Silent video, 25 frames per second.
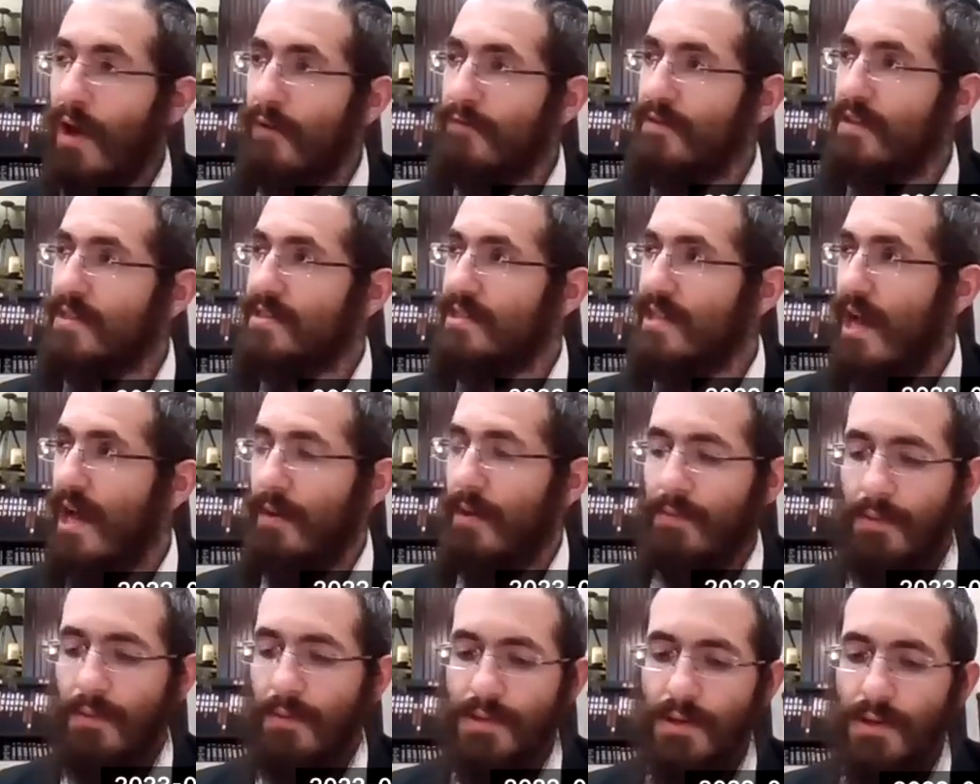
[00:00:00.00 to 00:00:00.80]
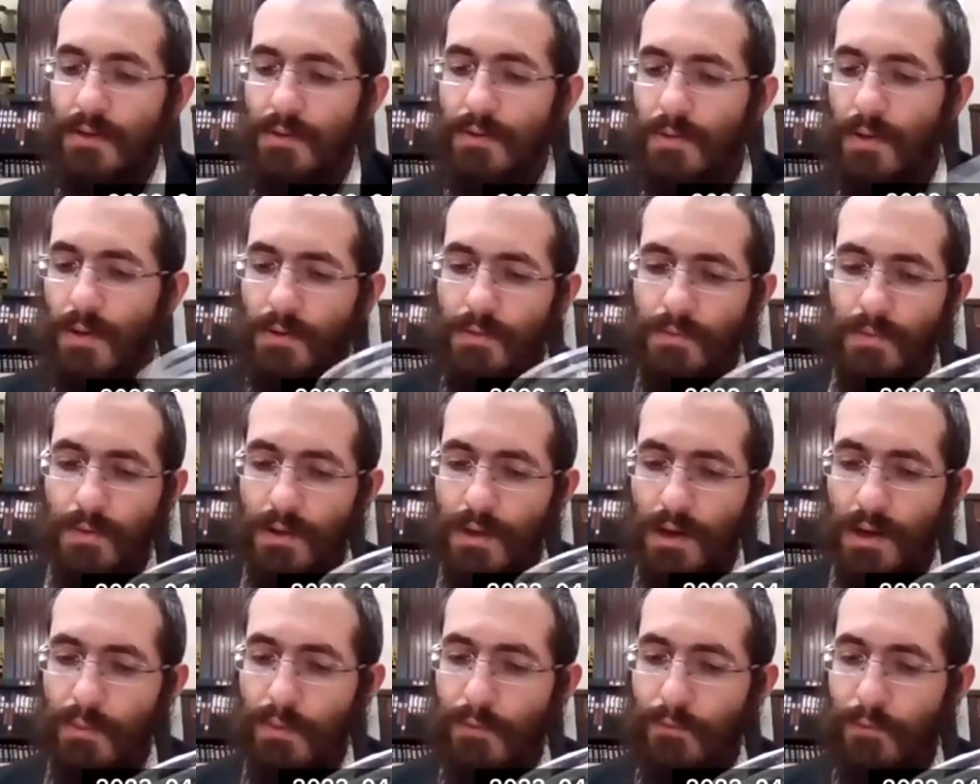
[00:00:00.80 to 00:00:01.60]
don't have to stop a
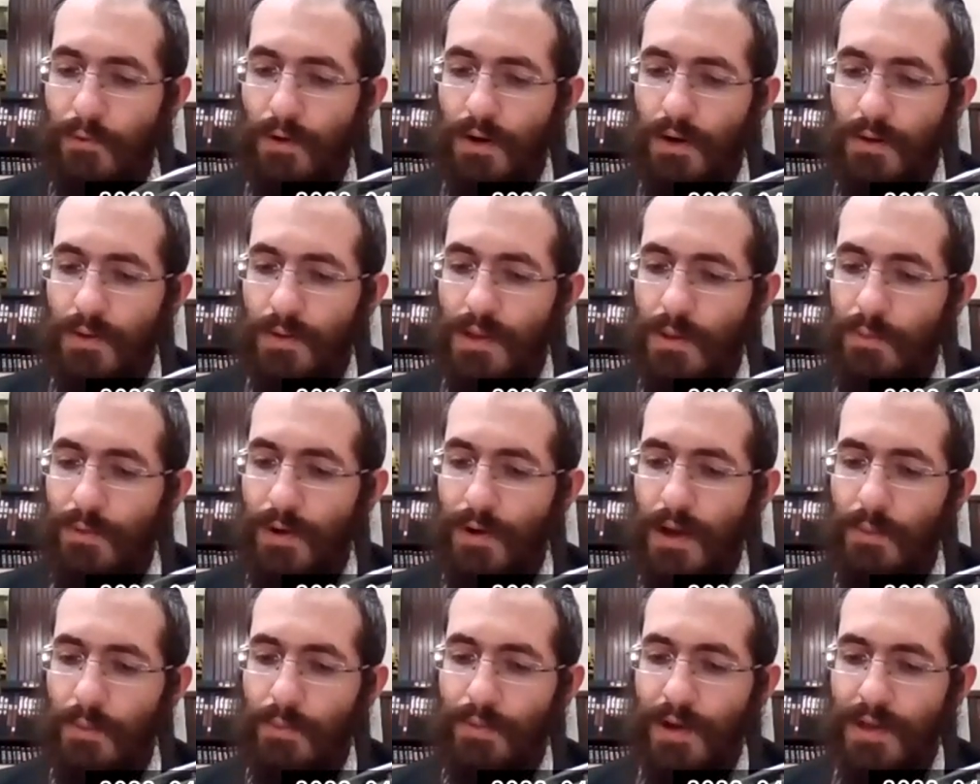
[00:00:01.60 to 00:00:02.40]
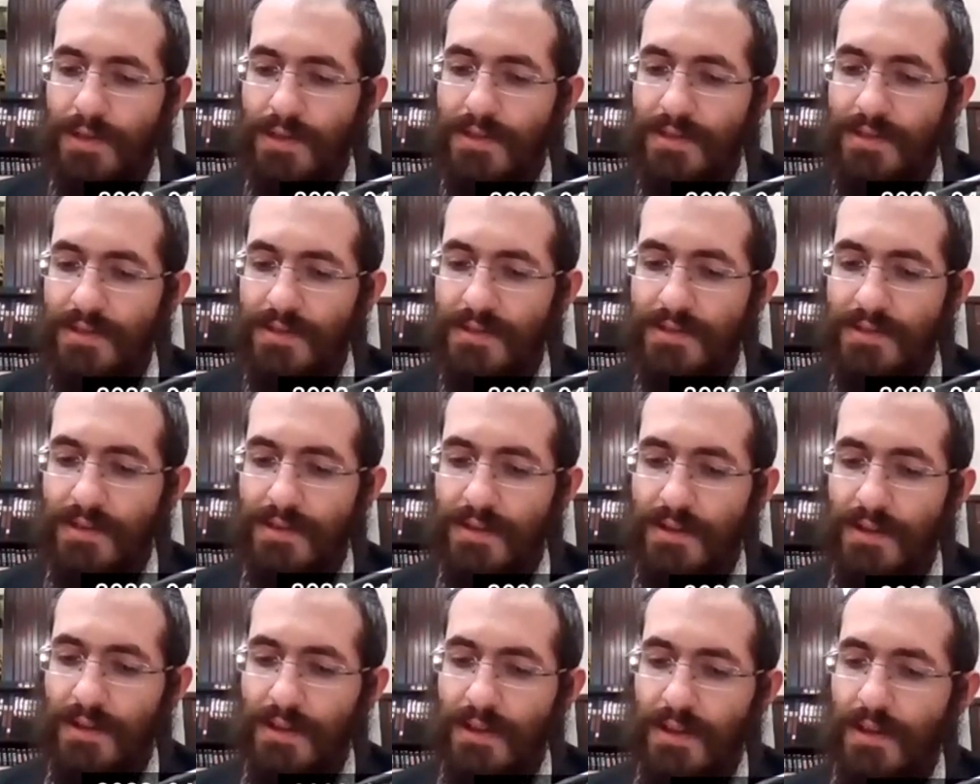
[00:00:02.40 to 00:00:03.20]
little before in the
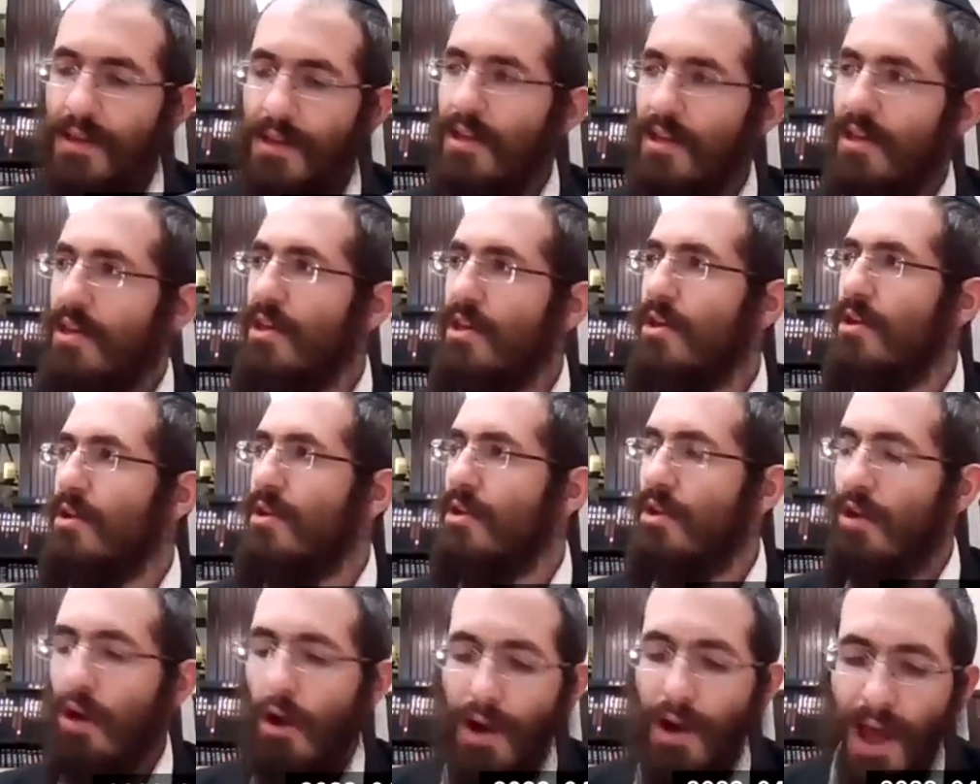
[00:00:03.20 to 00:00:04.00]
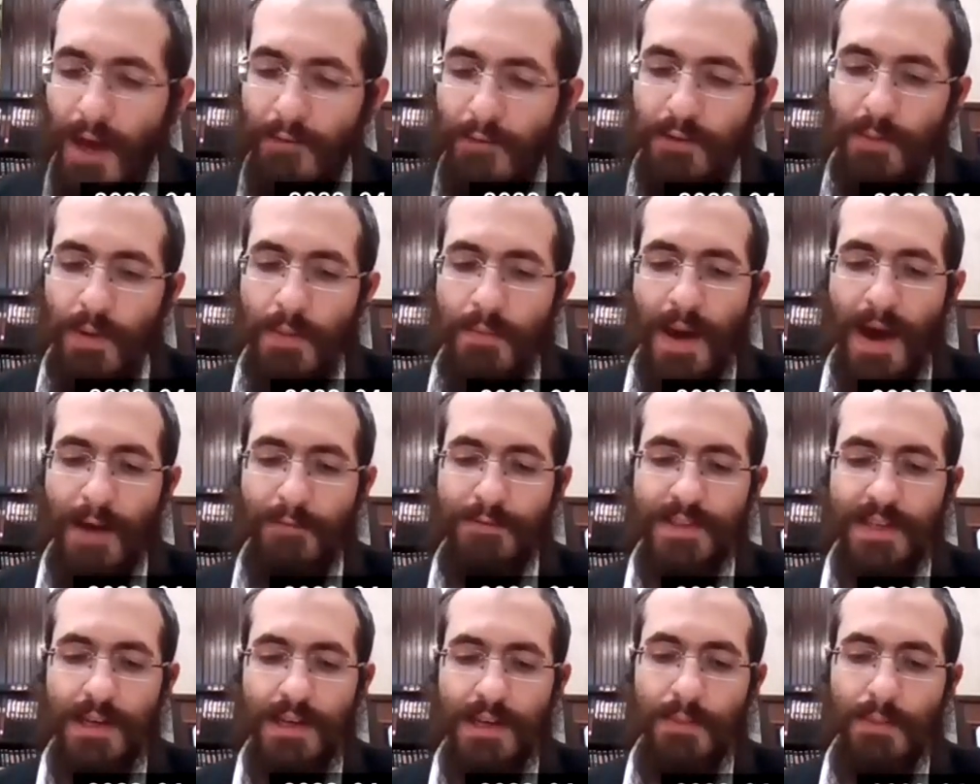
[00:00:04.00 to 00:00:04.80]
parentheses. You don't have to be
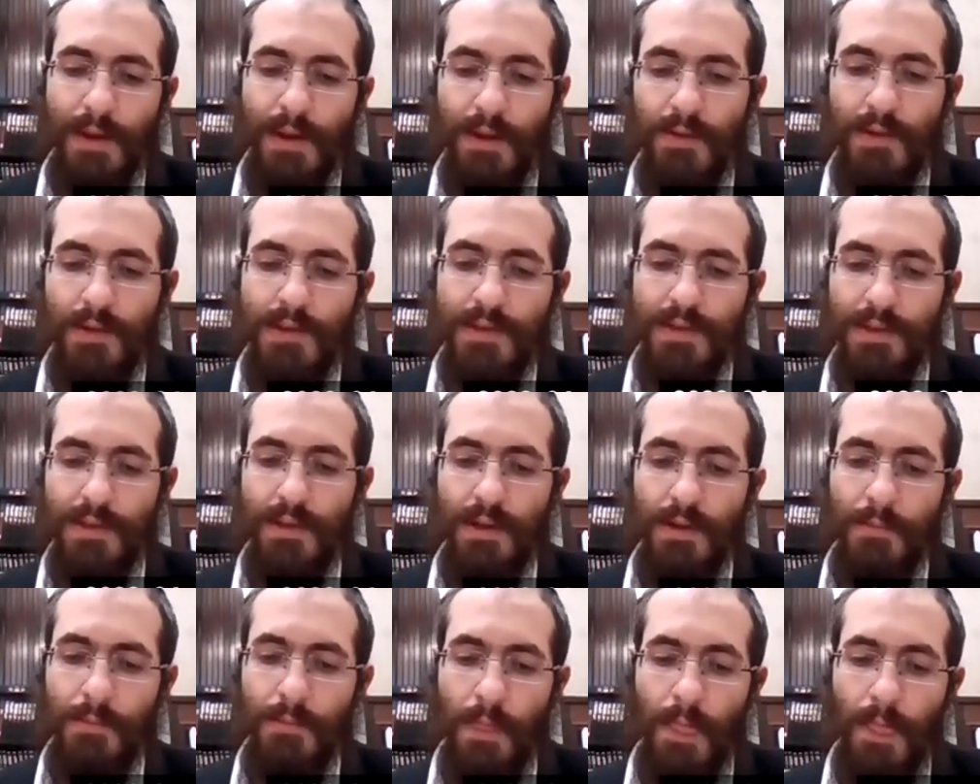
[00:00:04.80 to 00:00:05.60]
mafsik in the middle of your